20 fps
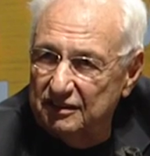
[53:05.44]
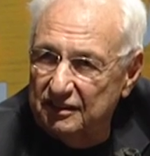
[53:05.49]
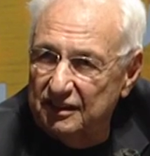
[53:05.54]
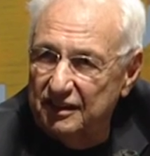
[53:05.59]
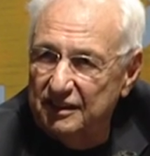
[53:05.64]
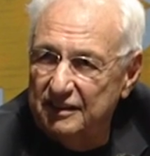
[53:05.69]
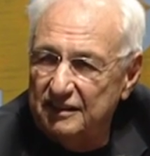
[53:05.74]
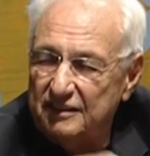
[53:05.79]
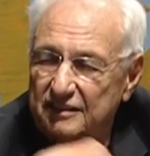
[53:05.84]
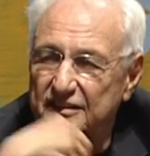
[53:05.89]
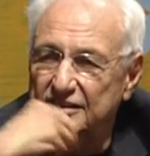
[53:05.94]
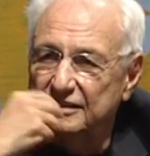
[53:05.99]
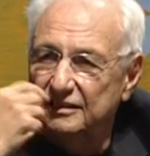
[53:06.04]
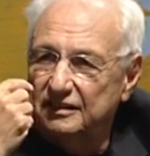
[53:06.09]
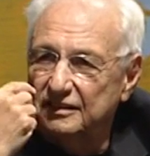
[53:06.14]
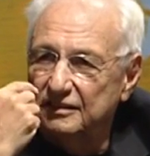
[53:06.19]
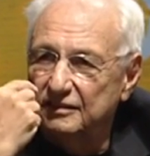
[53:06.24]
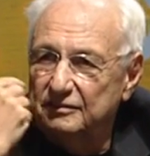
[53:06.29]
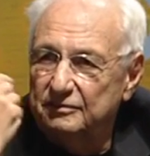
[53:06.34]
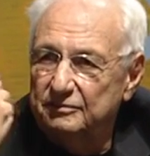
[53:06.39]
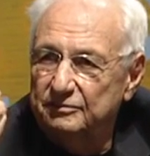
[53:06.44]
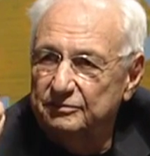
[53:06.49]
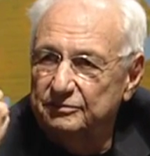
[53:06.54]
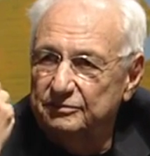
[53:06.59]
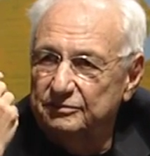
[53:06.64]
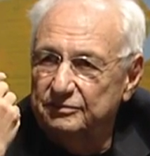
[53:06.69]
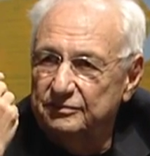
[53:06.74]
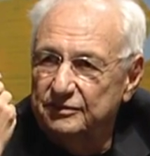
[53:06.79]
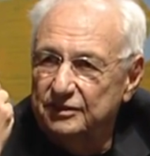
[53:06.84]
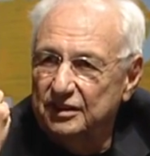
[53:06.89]
like uh,
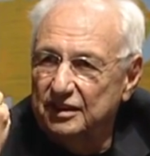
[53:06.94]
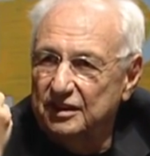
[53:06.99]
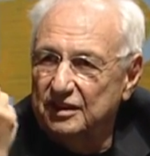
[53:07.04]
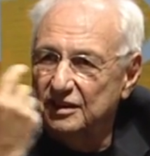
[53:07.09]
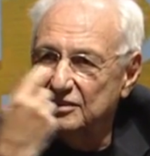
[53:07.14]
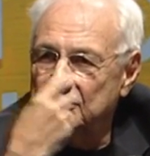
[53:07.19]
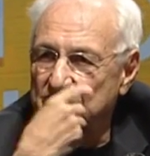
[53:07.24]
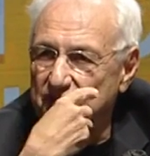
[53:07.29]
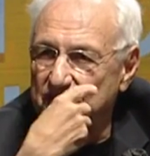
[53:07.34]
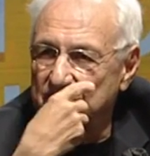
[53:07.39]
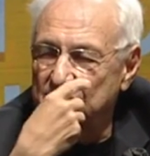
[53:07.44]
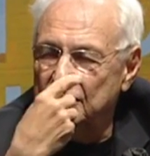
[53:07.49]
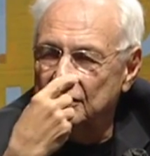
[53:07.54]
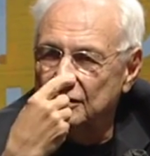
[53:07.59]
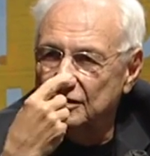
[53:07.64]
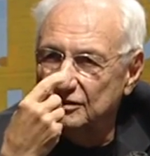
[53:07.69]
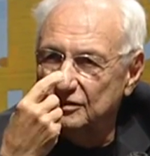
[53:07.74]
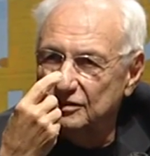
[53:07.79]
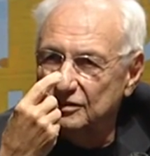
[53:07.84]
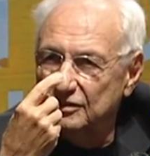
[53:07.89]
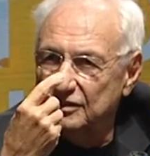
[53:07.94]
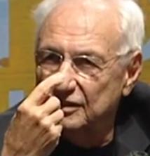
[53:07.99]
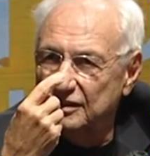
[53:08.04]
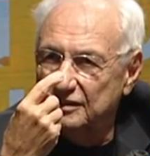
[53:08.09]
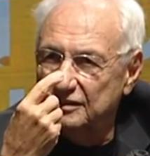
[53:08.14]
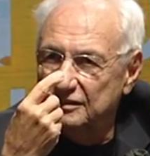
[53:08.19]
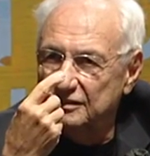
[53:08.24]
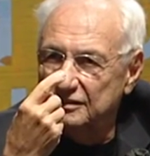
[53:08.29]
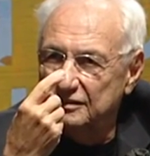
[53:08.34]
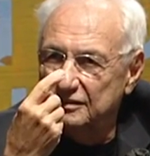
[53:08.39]
the concert hall or
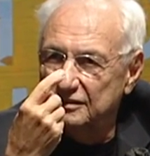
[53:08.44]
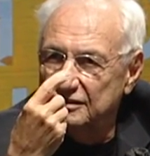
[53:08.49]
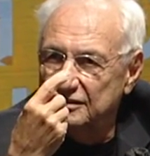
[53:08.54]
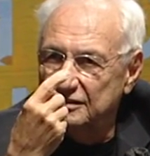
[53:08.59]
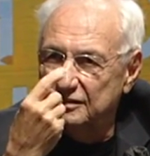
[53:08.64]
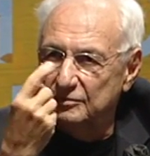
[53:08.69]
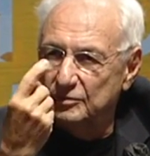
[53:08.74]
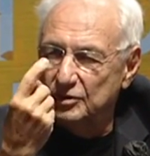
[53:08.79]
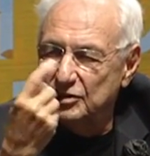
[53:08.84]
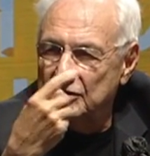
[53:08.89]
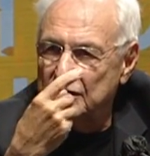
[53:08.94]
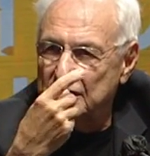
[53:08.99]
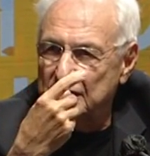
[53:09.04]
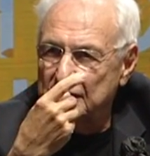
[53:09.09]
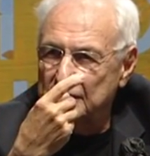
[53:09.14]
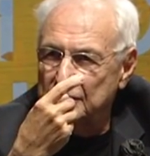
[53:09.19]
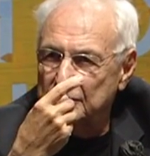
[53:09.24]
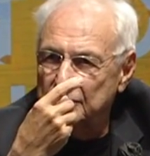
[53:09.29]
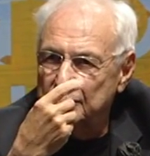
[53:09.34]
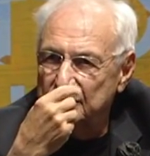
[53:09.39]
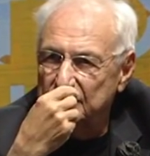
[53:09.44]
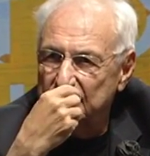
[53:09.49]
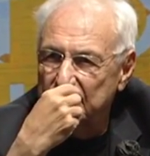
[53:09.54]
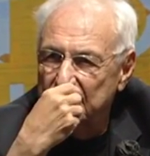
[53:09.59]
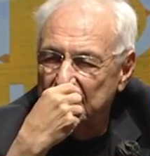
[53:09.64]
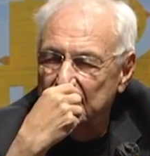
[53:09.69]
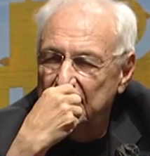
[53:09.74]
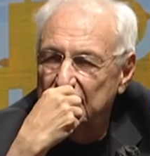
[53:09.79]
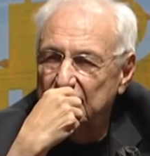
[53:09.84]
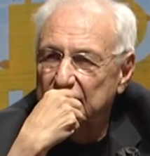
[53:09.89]
like the museum,
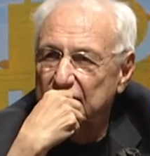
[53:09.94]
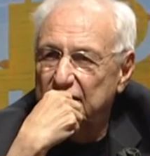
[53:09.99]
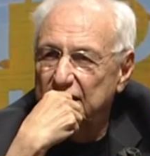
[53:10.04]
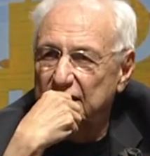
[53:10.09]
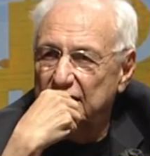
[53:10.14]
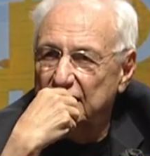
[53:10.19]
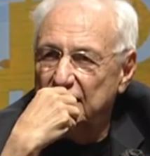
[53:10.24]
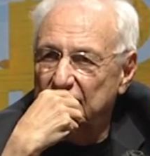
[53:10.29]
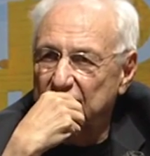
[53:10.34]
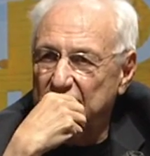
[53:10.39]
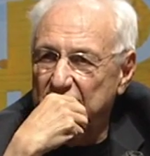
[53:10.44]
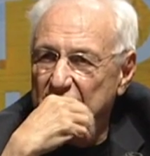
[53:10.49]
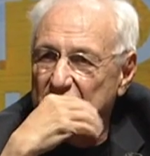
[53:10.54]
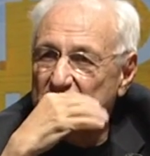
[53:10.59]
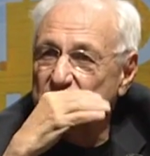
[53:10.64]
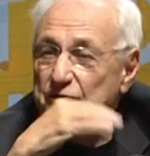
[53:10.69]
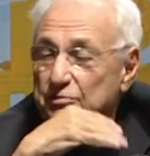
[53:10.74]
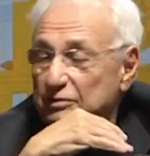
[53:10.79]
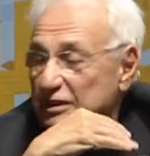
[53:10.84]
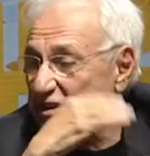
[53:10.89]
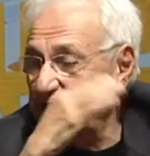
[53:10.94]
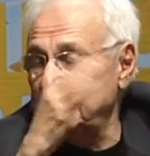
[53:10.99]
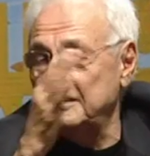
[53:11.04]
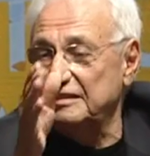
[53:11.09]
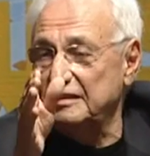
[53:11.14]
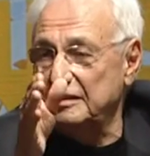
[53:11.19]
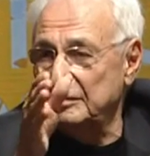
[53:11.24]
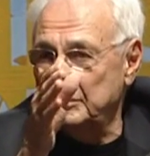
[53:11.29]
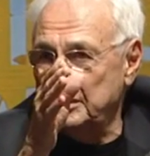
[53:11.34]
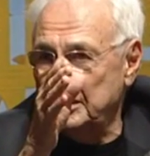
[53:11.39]
and less
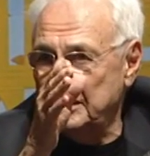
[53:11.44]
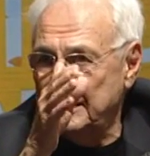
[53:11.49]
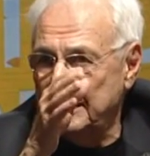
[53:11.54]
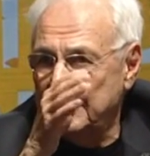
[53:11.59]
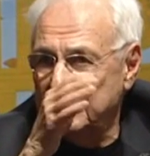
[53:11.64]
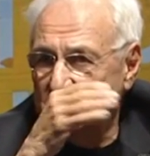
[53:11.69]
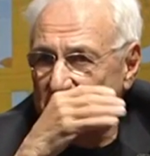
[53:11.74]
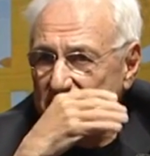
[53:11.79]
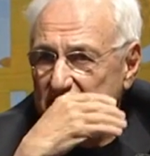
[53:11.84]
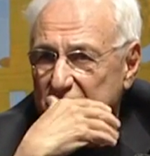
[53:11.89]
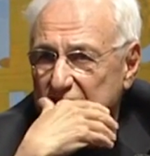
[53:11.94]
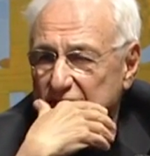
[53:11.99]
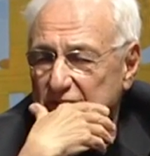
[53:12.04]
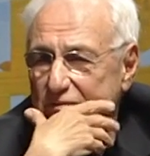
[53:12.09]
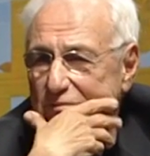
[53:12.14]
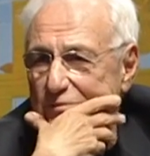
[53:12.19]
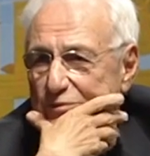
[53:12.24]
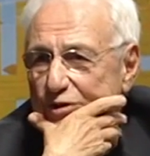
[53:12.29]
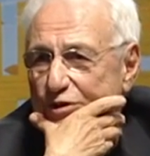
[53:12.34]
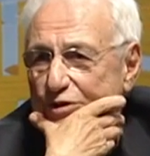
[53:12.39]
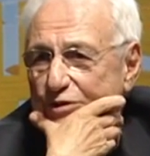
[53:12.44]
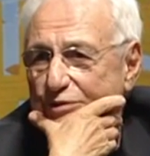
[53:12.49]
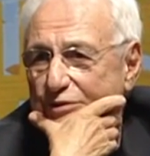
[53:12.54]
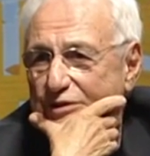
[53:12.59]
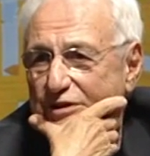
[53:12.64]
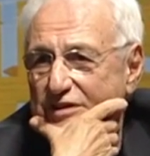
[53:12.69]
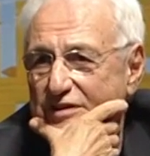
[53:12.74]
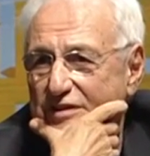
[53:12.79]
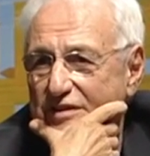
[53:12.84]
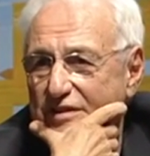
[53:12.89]
reason to be that. More
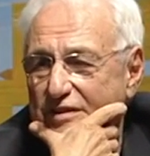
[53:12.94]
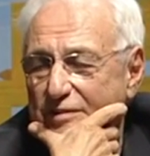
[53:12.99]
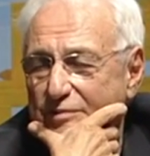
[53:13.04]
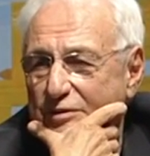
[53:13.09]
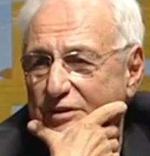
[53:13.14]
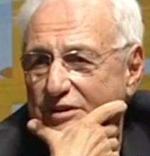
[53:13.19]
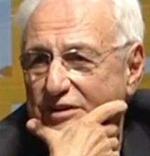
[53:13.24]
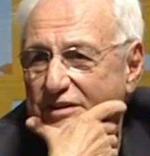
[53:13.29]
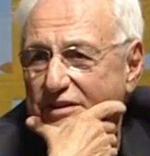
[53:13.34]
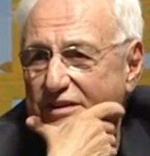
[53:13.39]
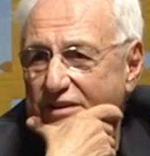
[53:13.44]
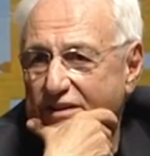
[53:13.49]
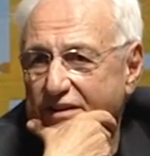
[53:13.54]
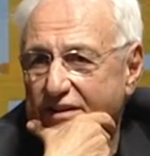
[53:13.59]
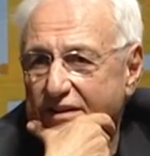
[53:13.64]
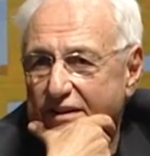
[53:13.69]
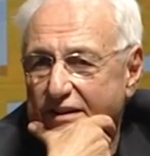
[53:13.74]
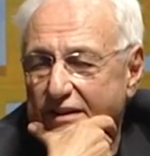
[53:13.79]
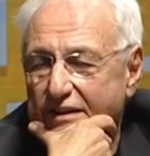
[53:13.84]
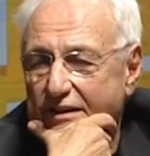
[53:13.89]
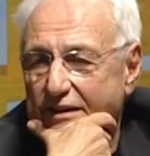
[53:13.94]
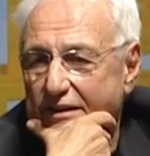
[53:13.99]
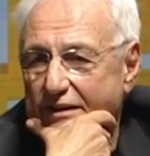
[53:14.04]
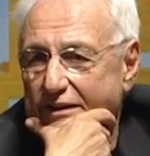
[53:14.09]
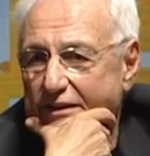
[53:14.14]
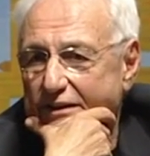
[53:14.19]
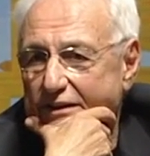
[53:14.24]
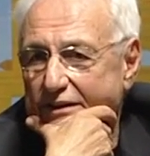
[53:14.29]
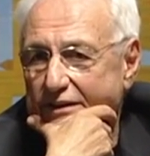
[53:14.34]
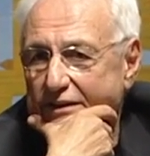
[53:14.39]
reason to be
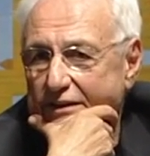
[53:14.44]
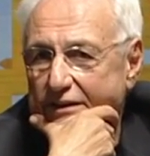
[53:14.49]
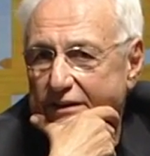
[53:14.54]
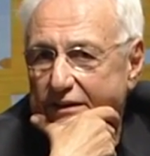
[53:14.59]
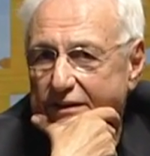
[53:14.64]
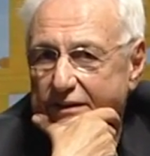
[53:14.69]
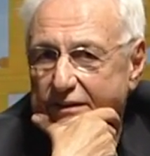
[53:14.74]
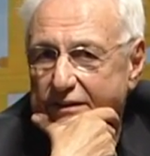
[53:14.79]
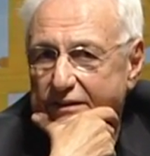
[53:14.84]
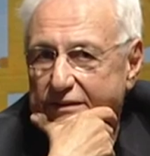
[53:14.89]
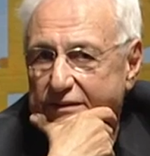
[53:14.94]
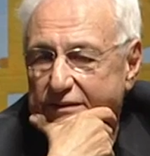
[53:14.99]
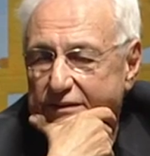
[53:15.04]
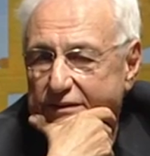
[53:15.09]
uh, uh,